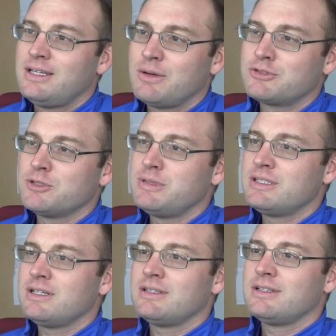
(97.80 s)
it was going to
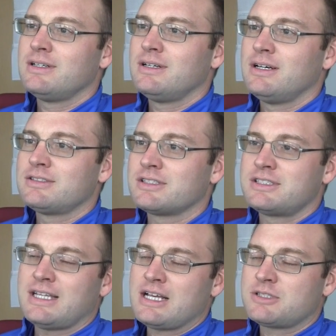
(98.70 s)
be a
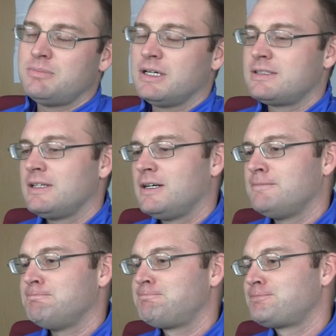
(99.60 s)
success. But
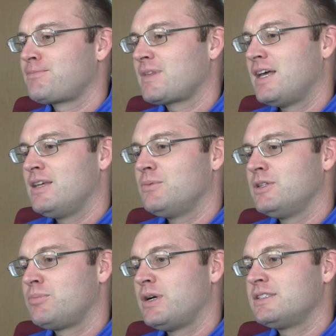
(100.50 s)
I think
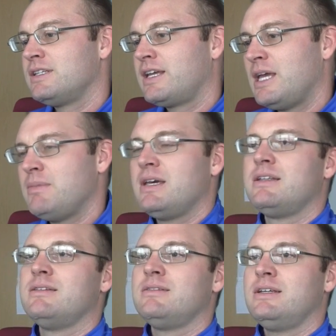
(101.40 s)
when the president came
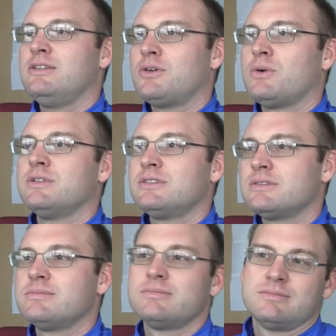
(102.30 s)
in and told
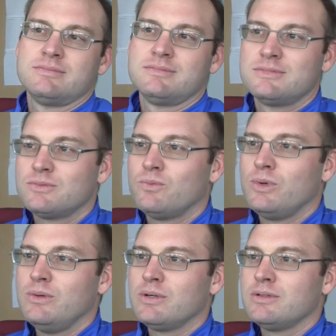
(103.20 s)
us,
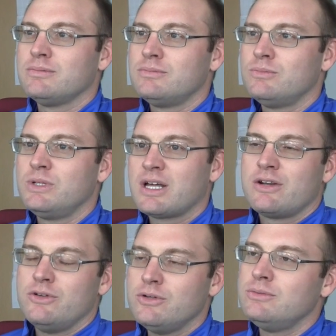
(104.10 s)
we
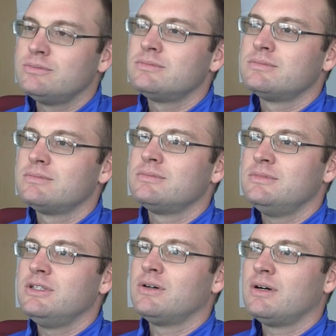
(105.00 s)
kind of knew,
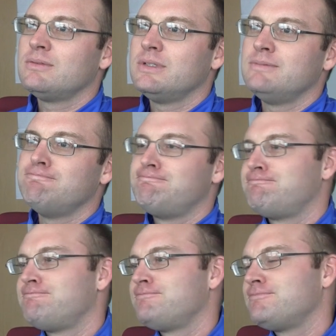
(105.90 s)
you know, and
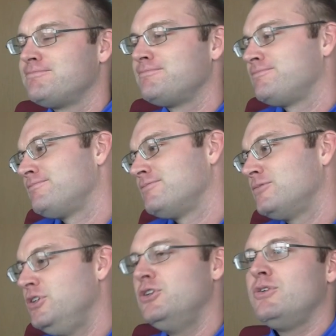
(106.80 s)

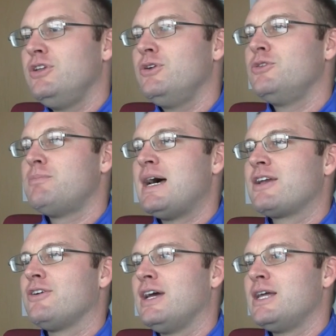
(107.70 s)
you knew in the
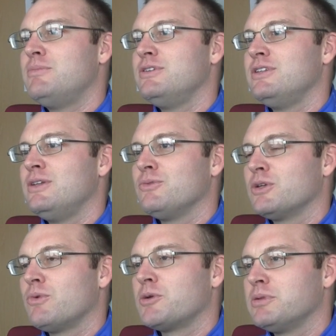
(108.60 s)
back of your head, but you didn't
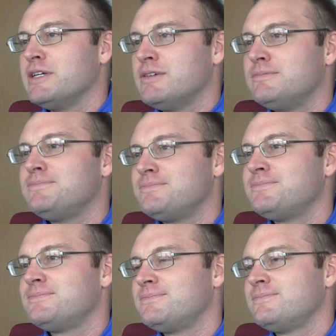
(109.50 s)
really want to believe
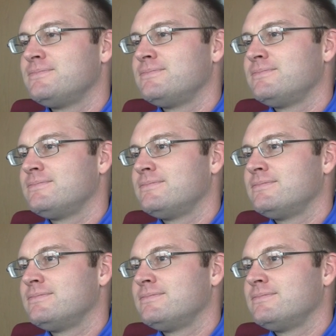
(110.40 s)
it.